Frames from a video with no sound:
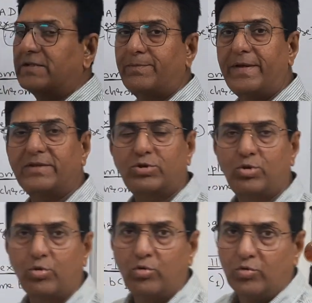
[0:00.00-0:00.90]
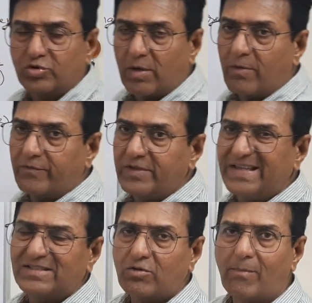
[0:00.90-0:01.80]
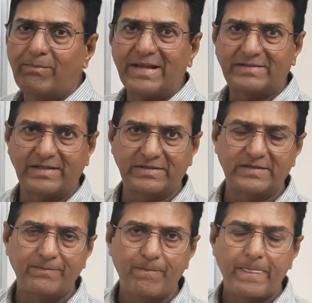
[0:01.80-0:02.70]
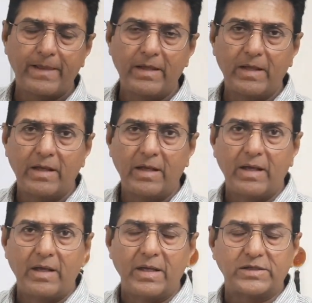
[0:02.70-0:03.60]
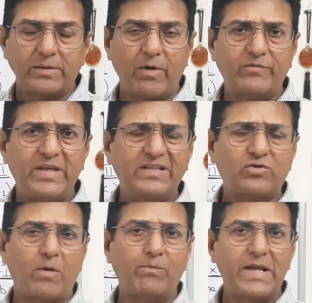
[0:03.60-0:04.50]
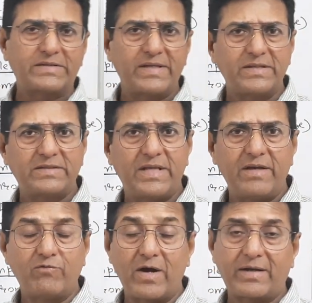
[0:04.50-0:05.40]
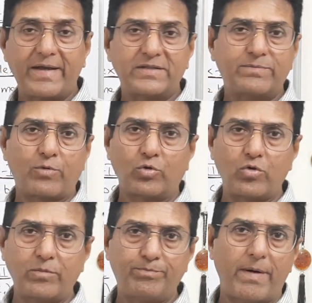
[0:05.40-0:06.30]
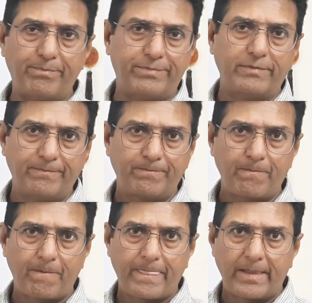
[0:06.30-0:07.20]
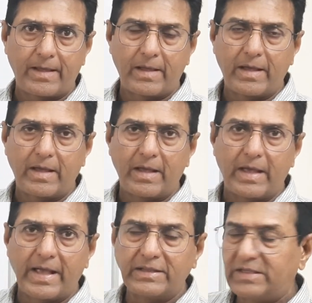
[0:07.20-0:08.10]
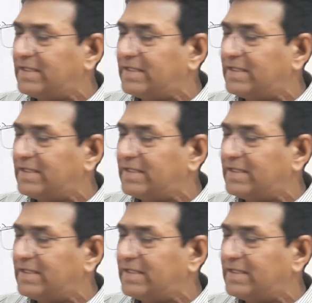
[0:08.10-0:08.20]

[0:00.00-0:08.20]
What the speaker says: space through some of these complexes. Some of these complexes, they work as proton pump. And